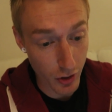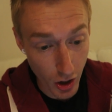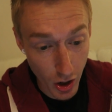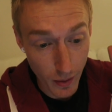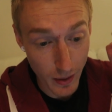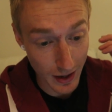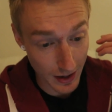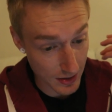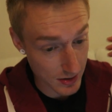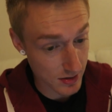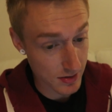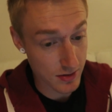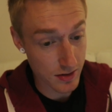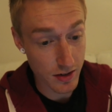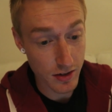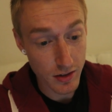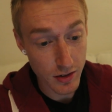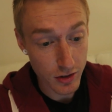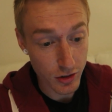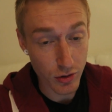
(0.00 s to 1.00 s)
I know it is,
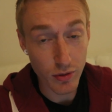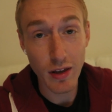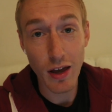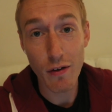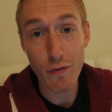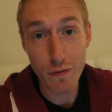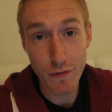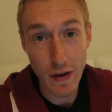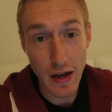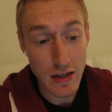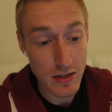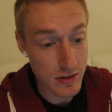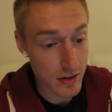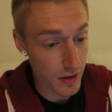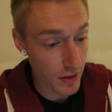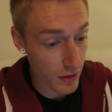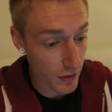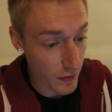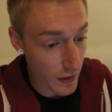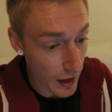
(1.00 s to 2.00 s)
you can get
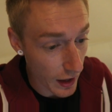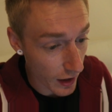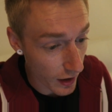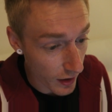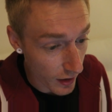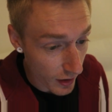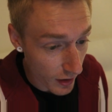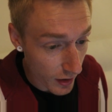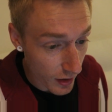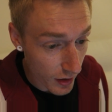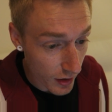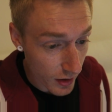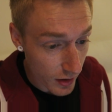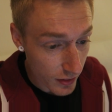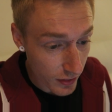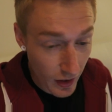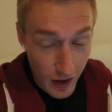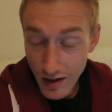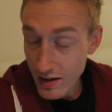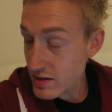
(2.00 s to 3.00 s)
faster than that.
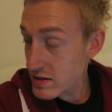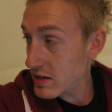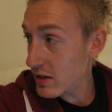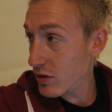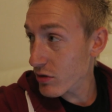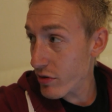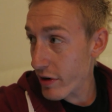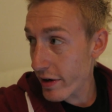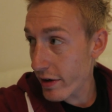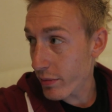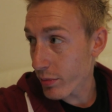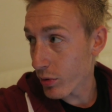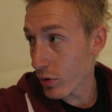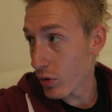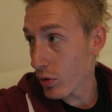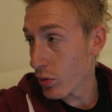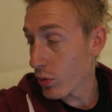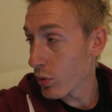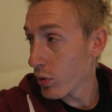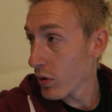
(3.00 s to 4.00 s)
That is
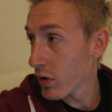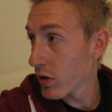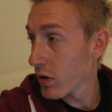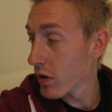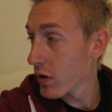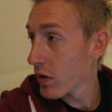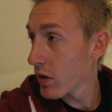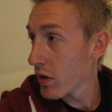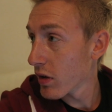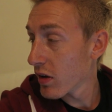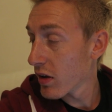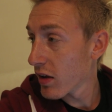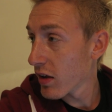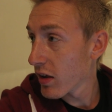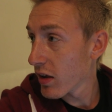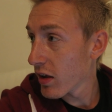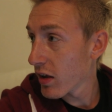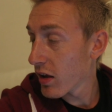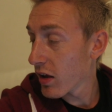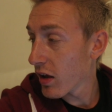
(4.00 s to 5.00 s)
incredible.
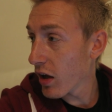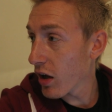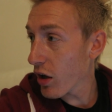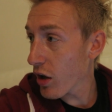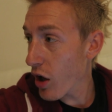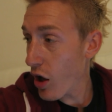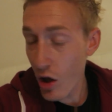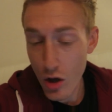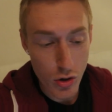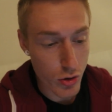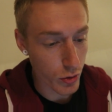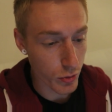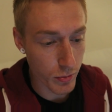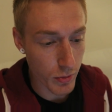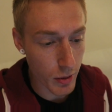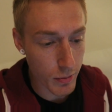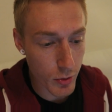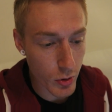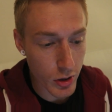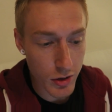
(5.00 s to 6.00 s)
At
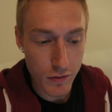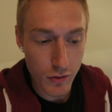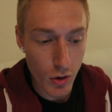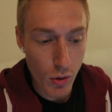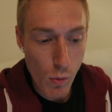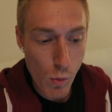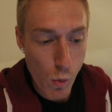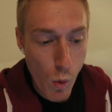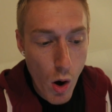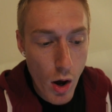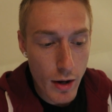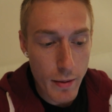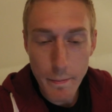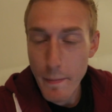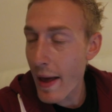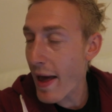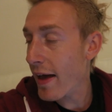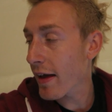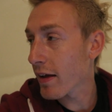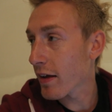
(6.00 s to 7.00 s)
home, I'm not even on one
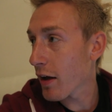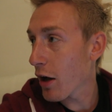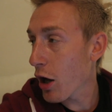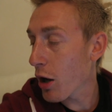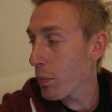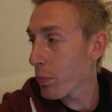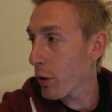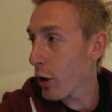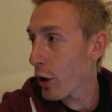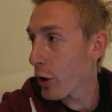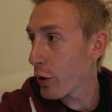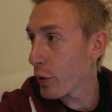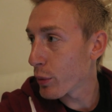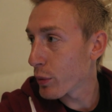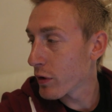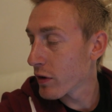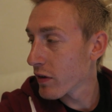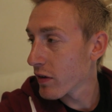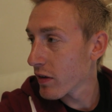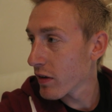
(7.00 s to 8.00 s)
meg
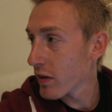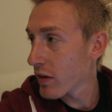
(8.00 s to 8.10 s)
upload.